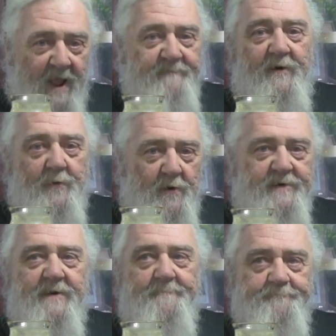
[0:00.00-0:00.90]
Very well
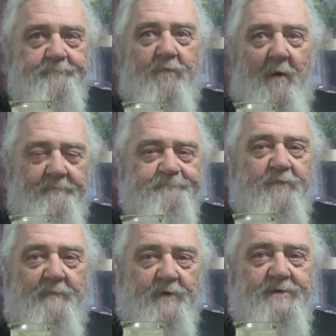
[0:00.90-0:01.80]
done.
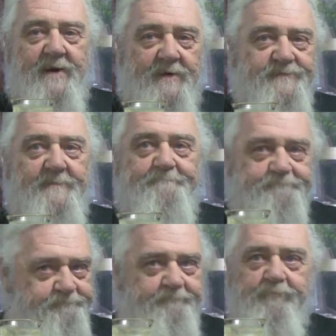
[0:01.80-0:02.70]
Very tasty.
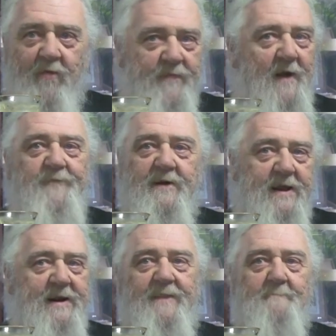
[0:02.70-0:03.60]
Definitely
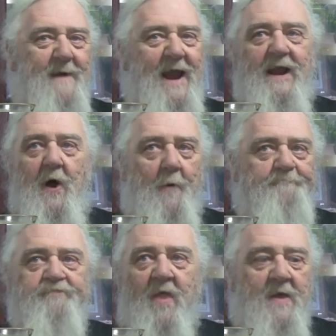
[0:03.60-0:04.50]
getting the mango,
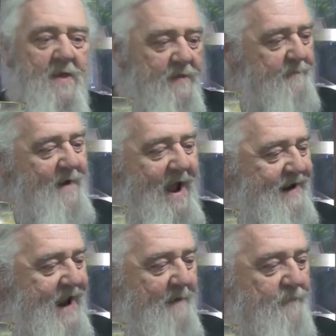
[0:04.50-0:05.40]
the
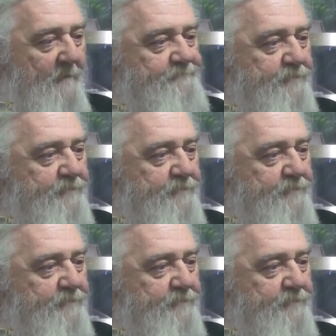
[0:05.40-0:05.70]
pineapple,